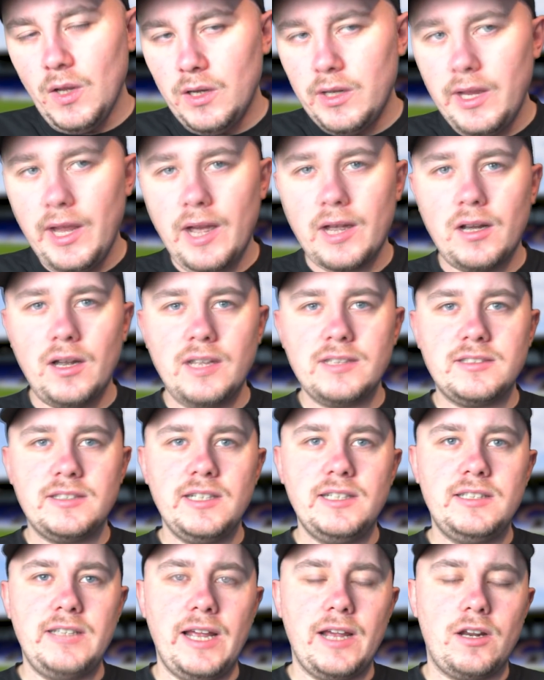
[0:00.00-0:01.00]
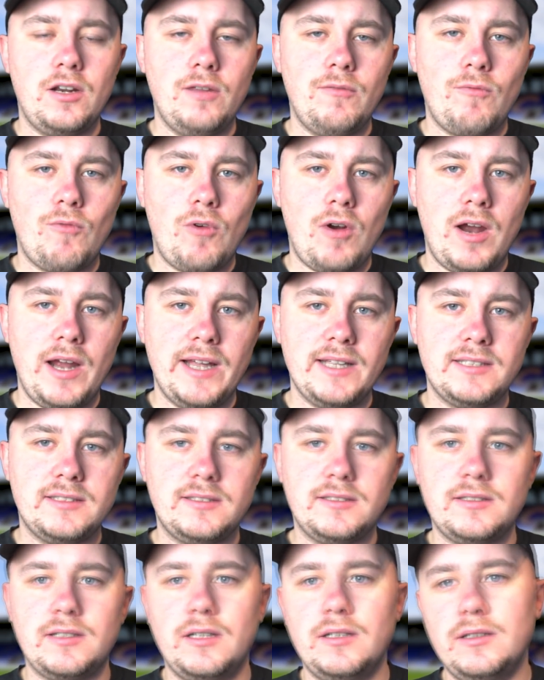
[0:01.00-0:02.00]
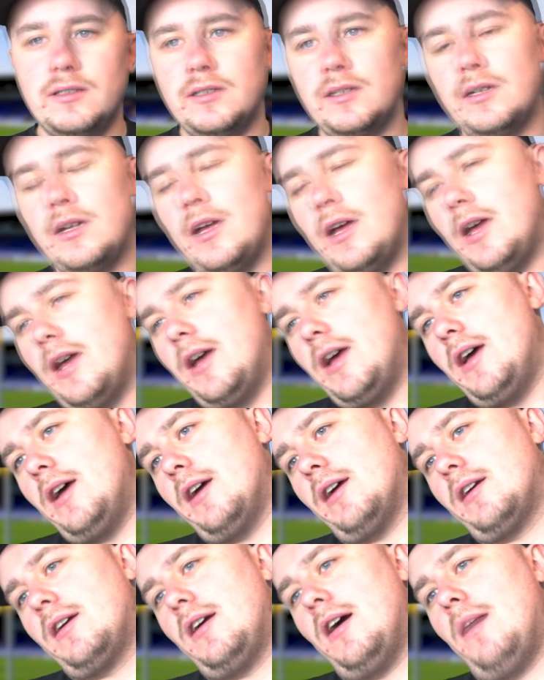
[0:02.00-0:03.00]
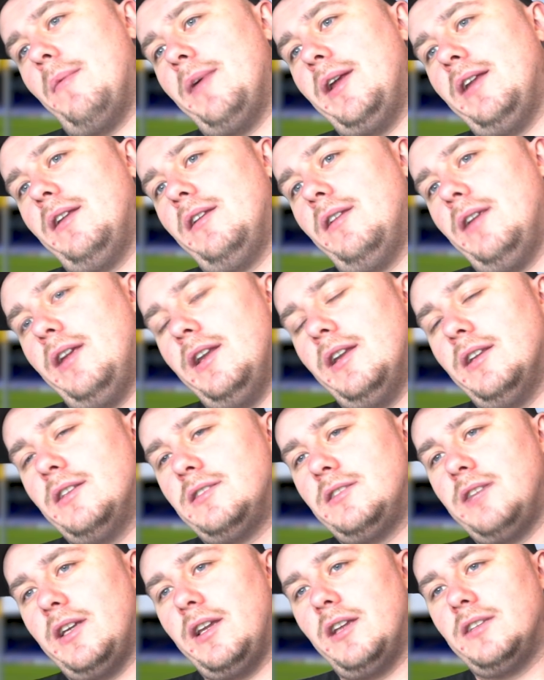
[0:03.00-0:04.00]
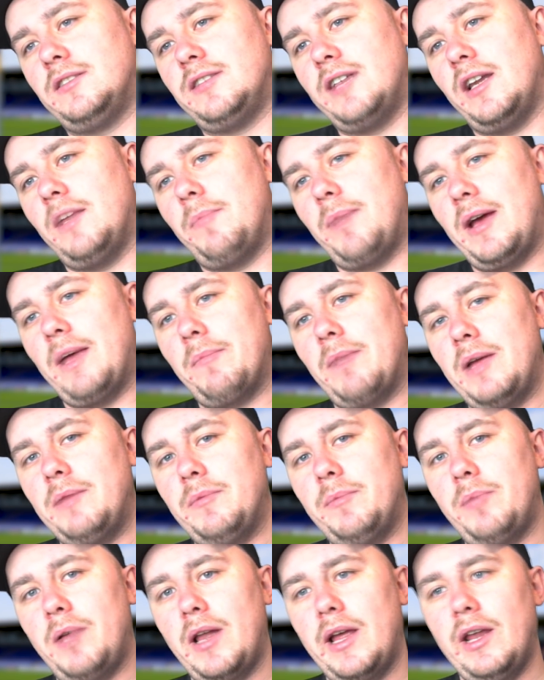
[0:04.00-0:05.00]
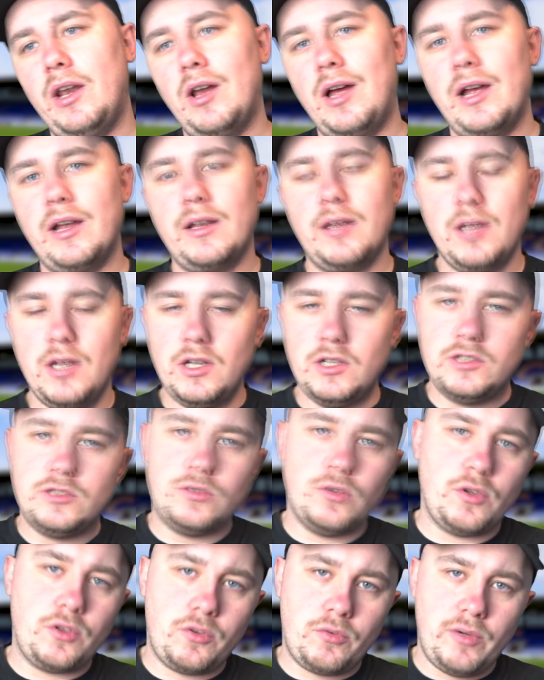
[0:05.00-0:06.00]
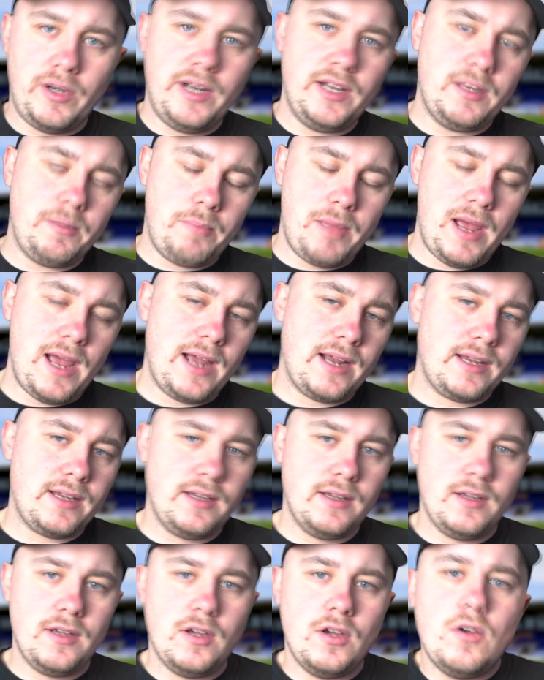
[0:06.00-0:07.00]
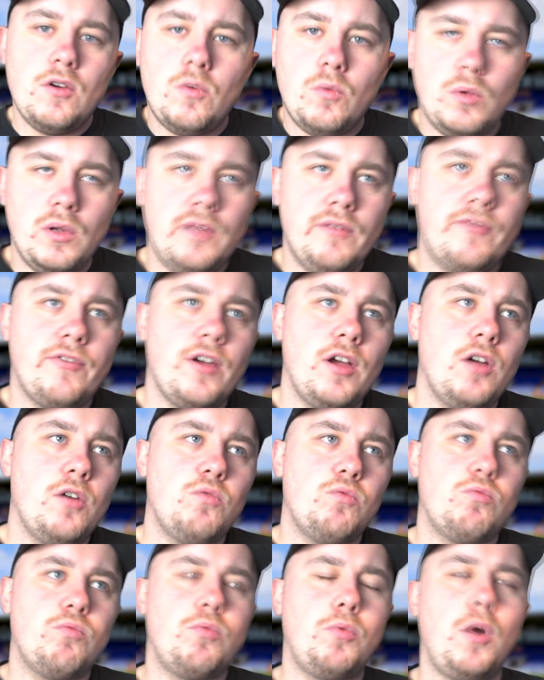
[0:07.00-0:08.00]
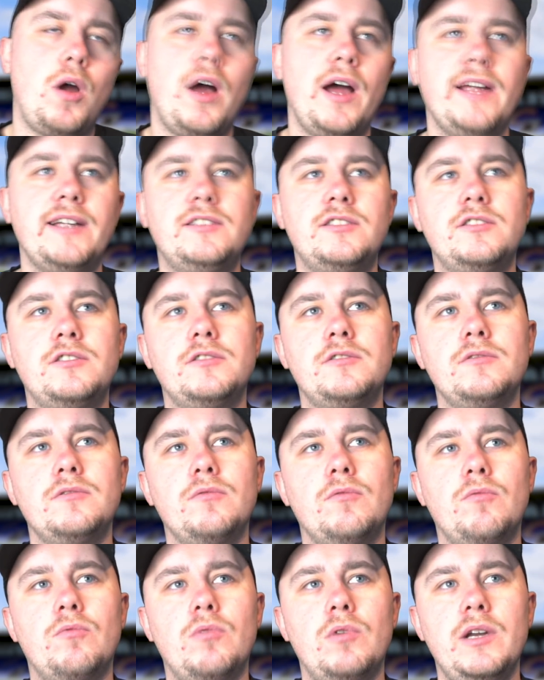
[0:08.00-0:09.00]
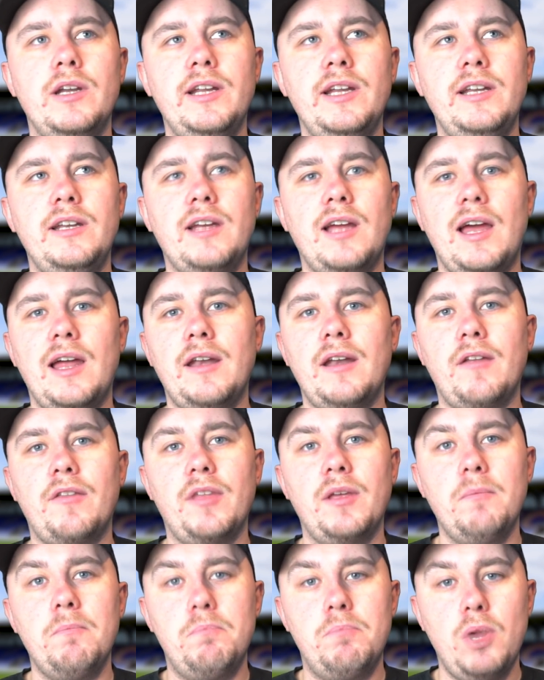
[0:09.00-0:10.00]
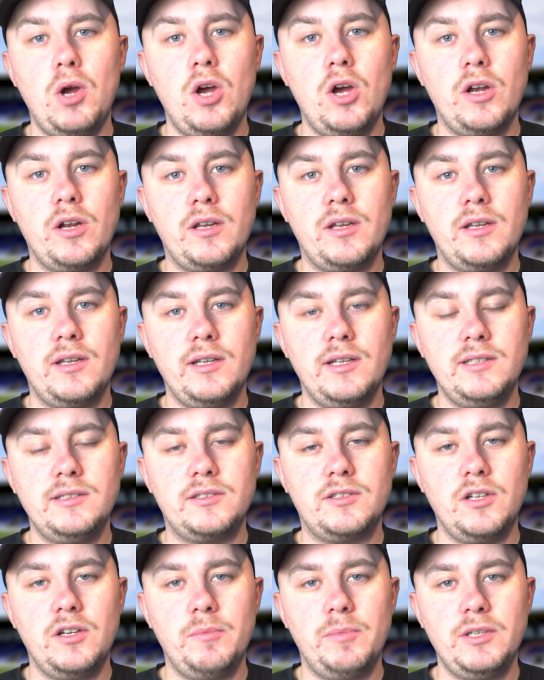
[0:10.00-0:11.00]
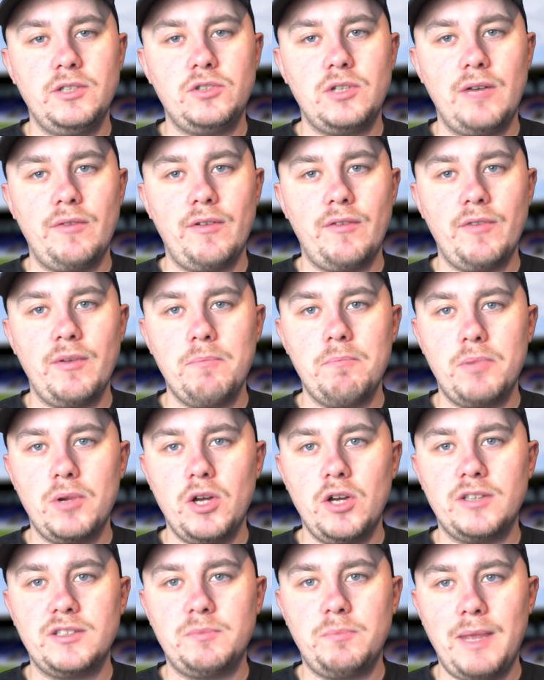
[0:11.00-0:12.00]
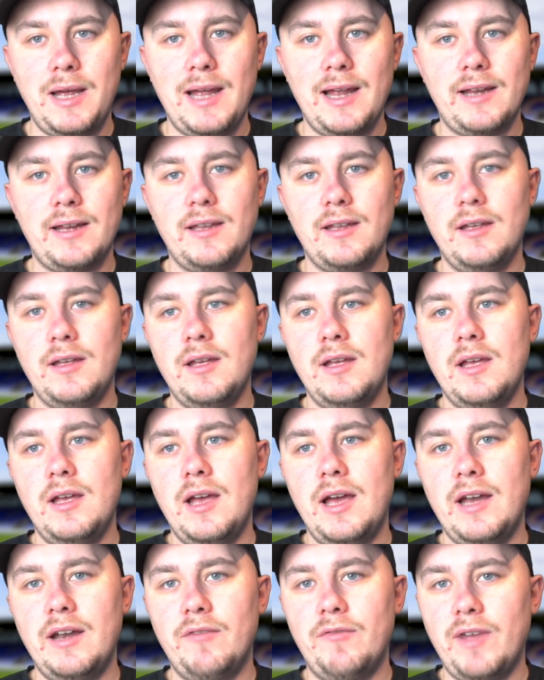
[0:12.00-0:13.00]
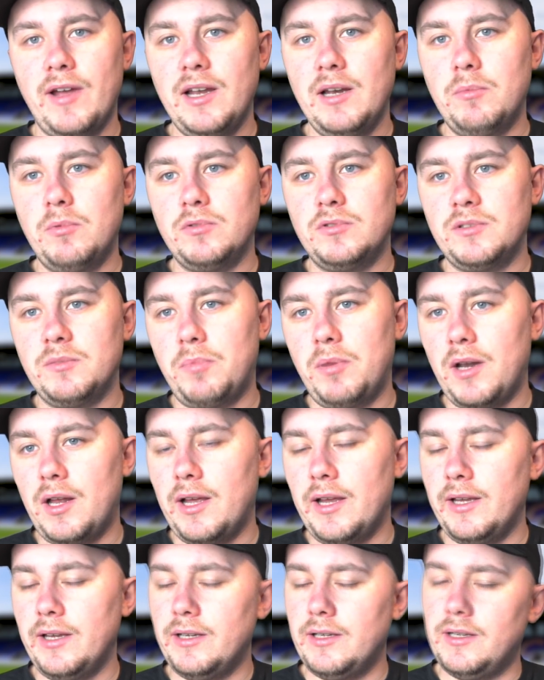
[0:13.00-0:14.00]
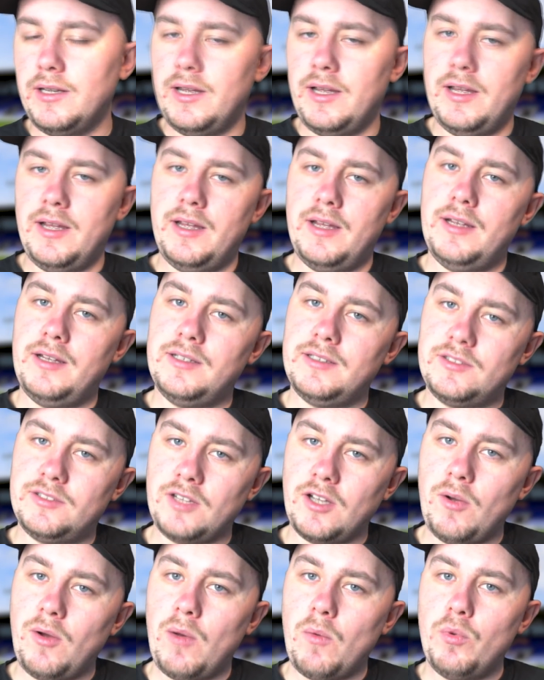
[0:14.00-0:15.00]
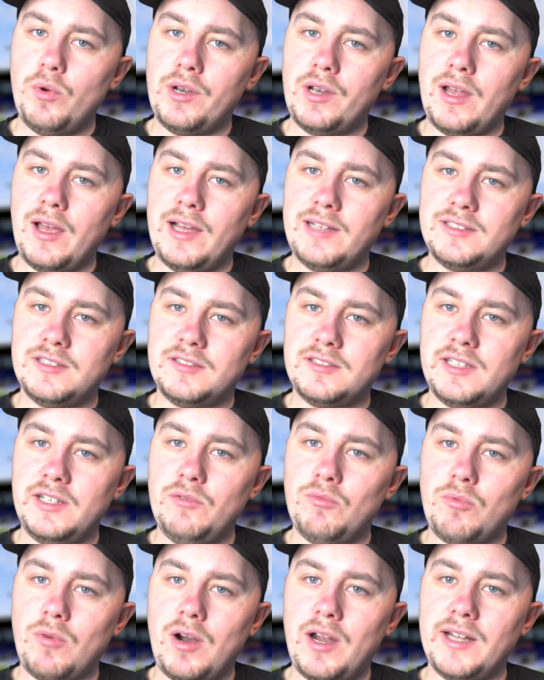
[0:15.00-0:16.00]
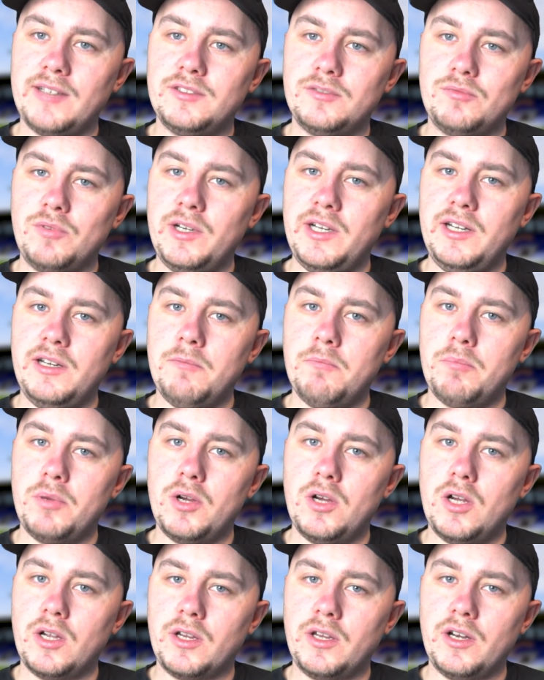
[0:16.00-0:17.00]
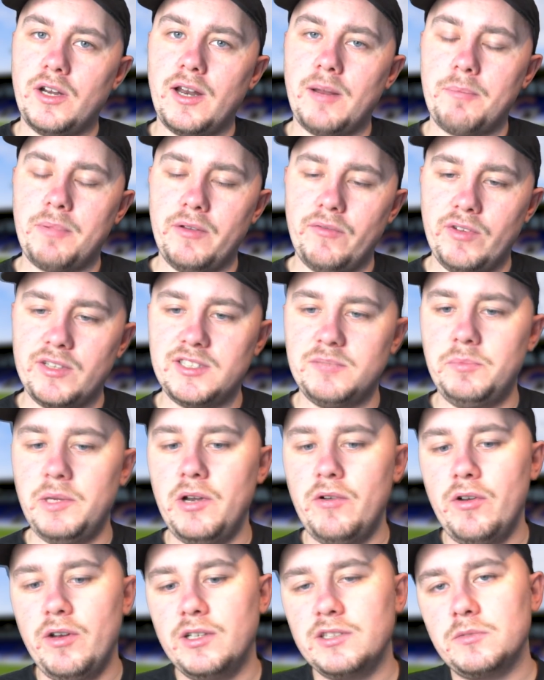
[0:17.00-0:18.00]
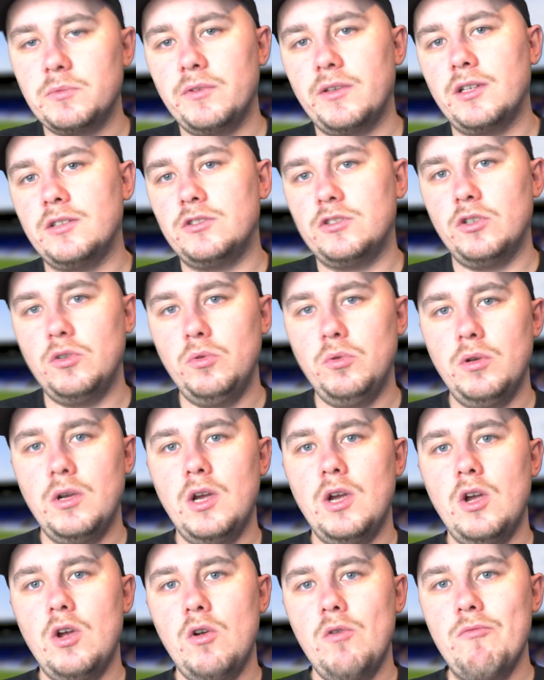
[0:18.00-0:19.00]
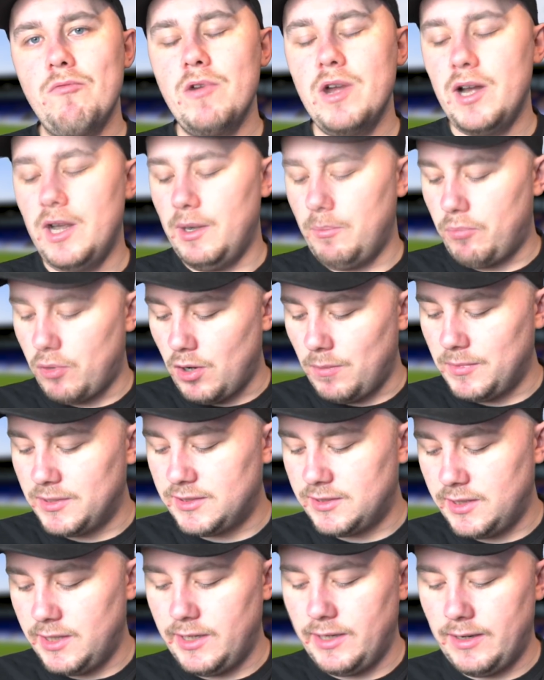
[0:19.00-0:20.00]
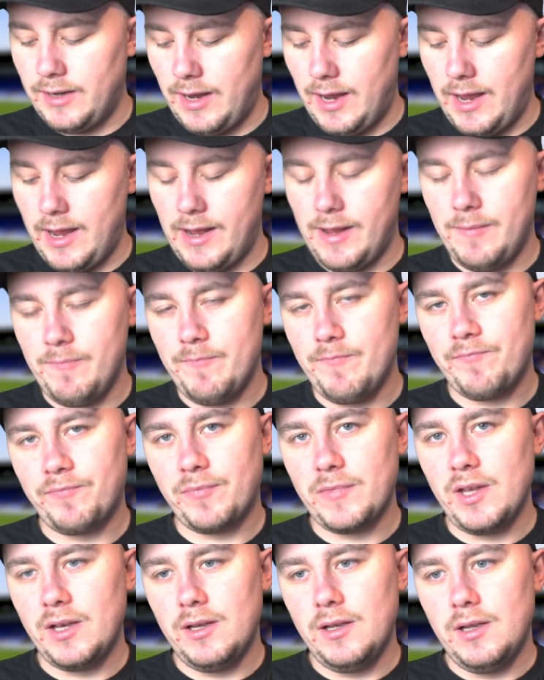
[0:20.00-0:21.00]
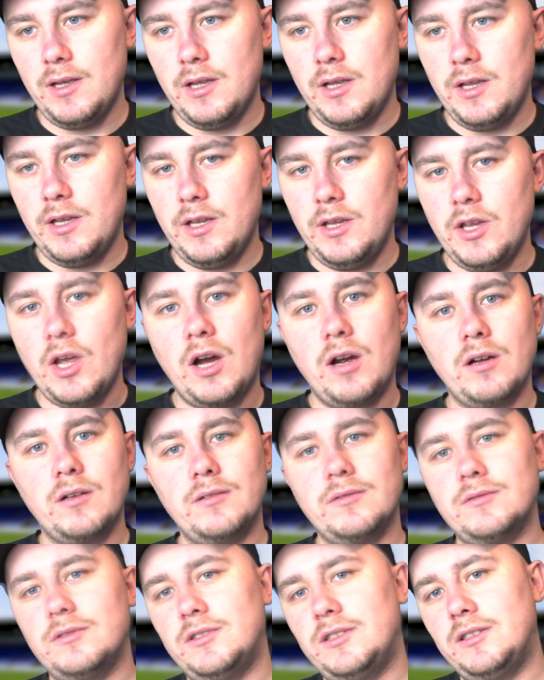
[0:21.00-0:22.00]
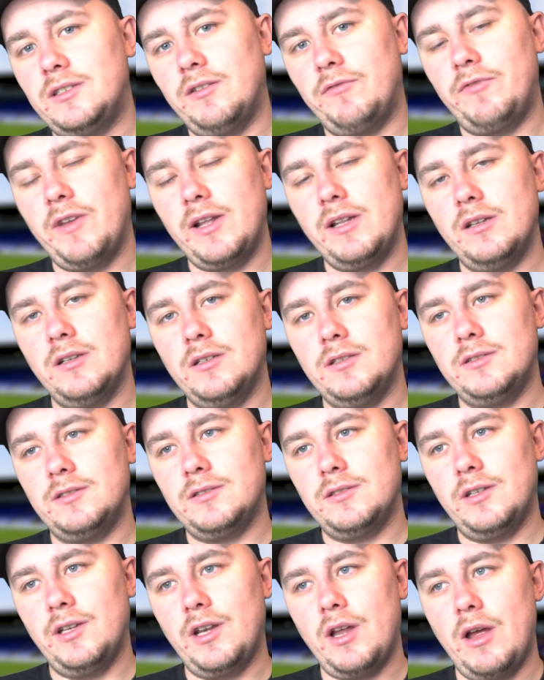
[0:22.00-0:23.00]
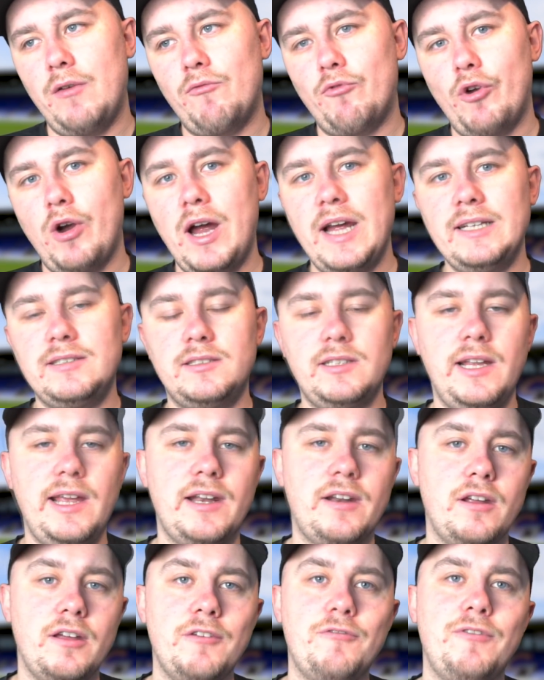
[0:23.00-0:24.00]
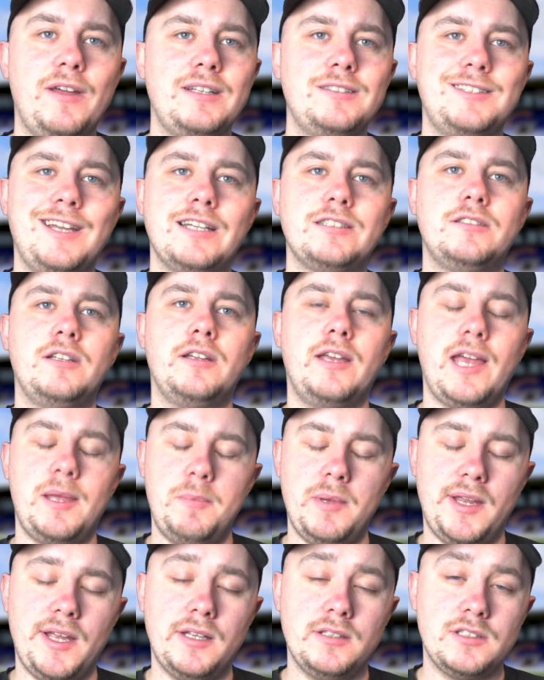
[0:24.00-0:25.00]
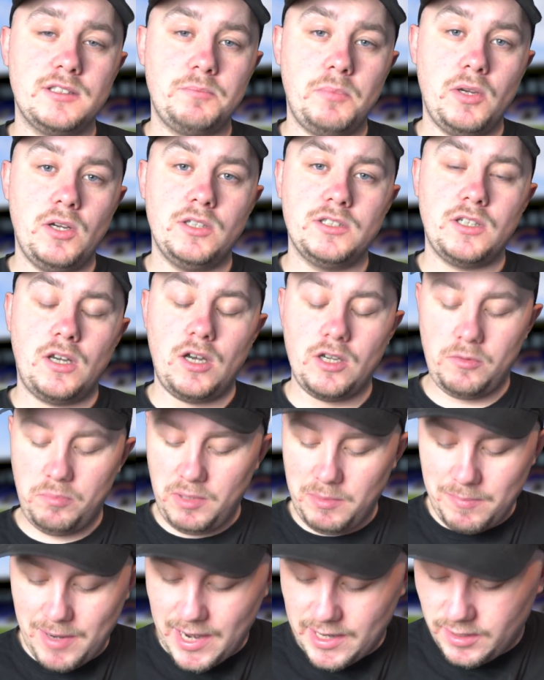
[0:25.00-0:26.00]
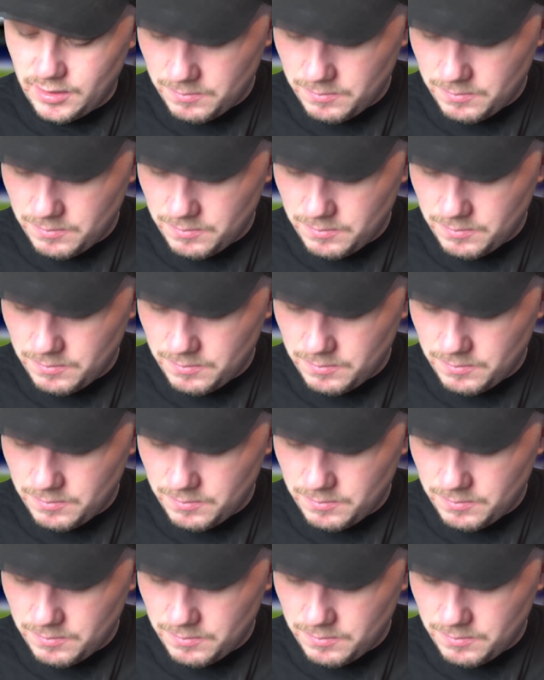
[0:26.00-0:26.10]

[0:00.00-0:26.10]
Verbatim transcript: yeah, I'd like to see Declan Rice uh, come in in this in a centre back, maybe play like sort of three at the back, with uh, Rice, Reid, and I think Burke is going to be travelling. I think Burke's back and available to play. Uh, so I would like to see Rice, Reid, and Burke, you know, a bit of experience with the two really promising um, young defenders, you know. And Rice, he had a, a, fantastic game against Spurs, arguably man